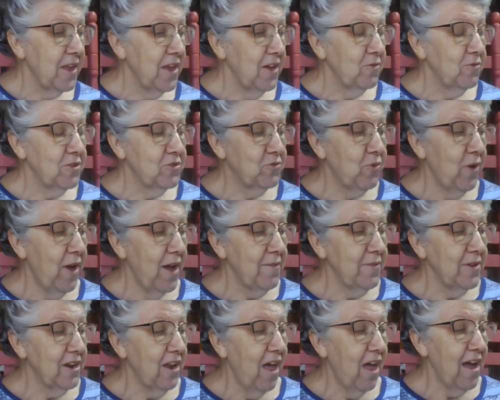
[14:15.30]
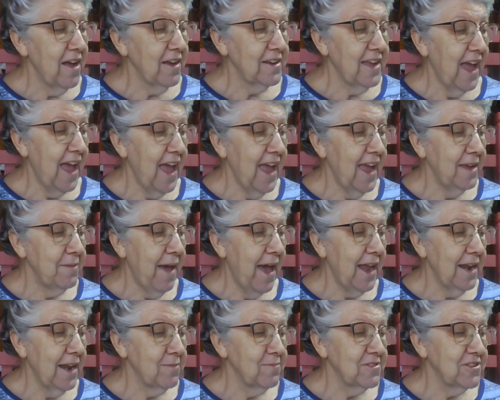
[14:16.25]
When 12 o'clock came,
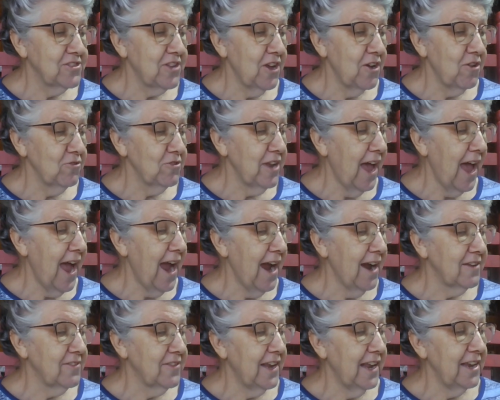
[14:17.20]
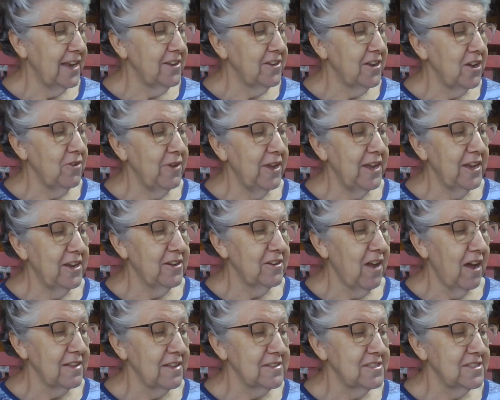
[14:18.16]
Alan was so tired that he knew he could
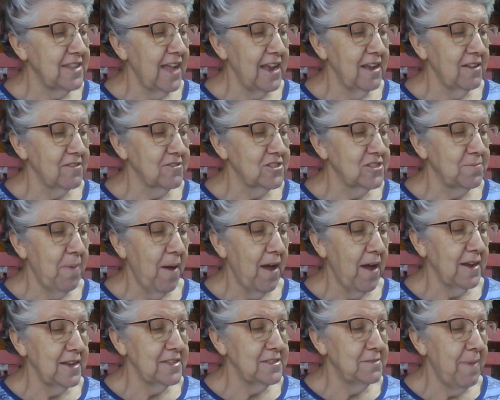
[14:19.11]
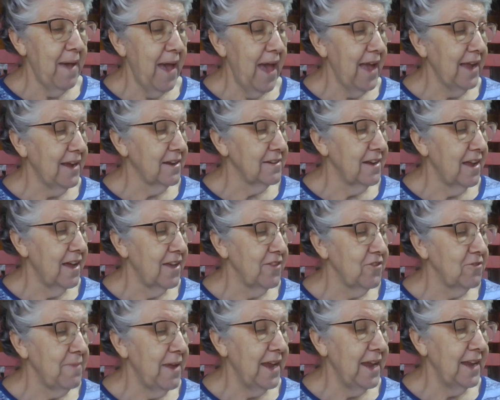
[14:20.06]
not stay on Spotty's back
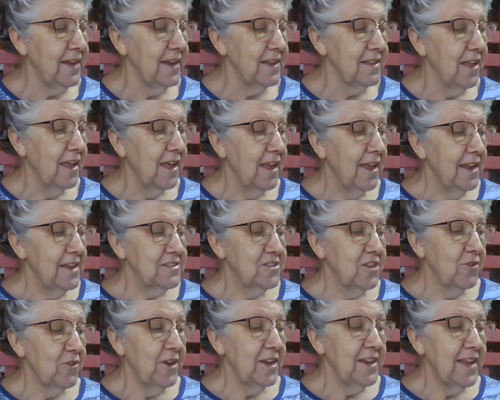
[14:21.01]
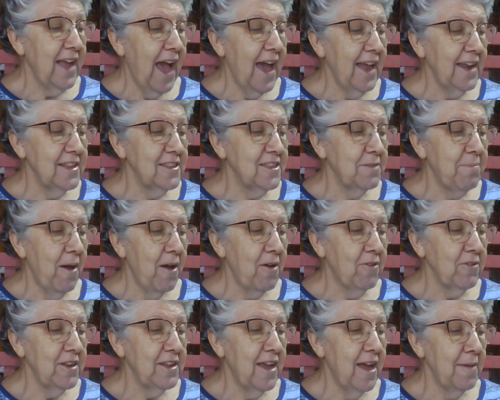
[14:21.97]
another minute, so he guided the
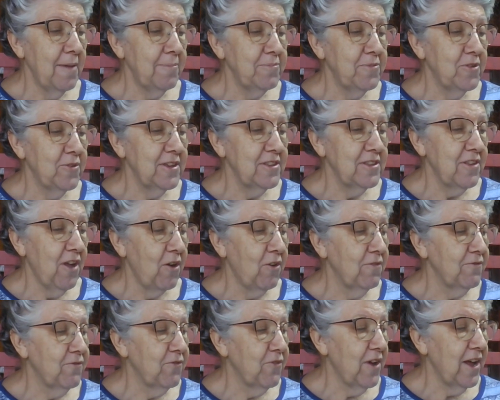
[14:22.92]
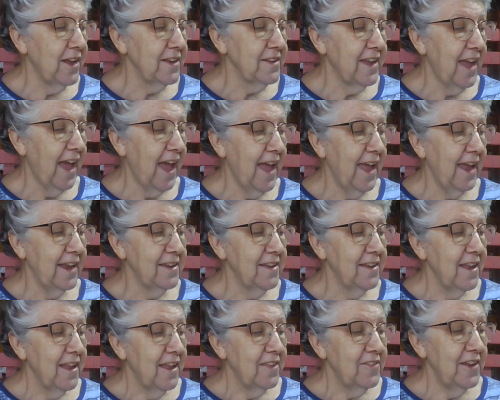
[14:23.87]
pony up to his own front gate.
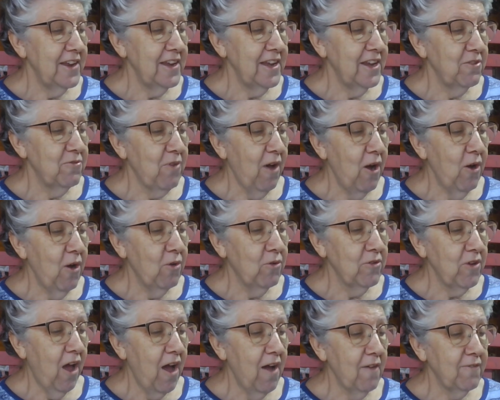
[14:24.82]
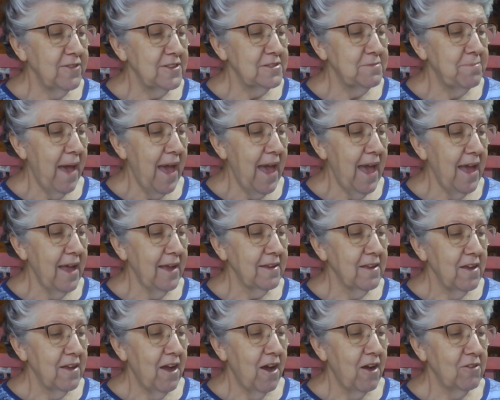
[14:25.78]
Then he rolled off his
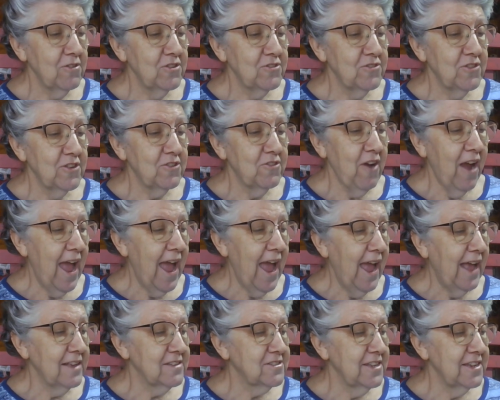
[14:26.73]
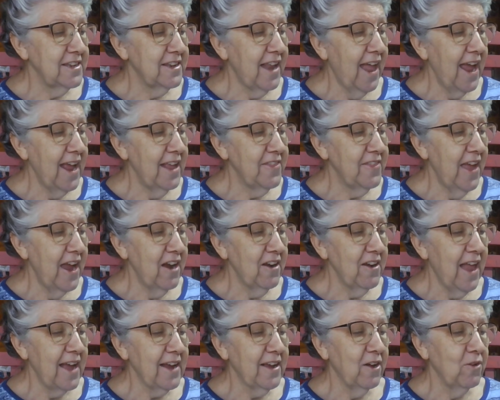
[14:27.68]
back onto the grass. He lay there
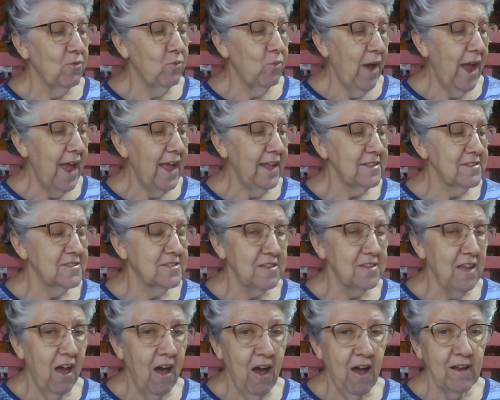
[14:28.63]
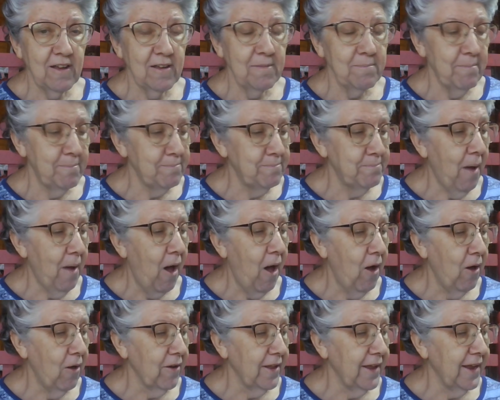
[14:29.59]
like a wet sock,
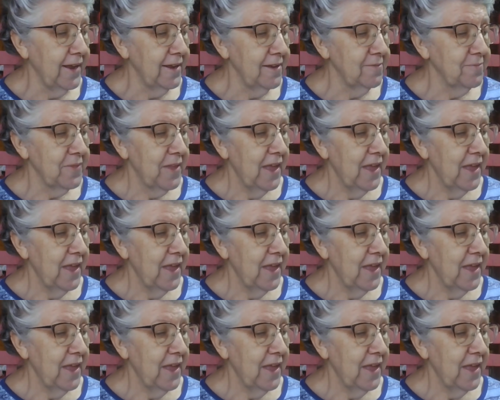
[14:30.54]
bawling.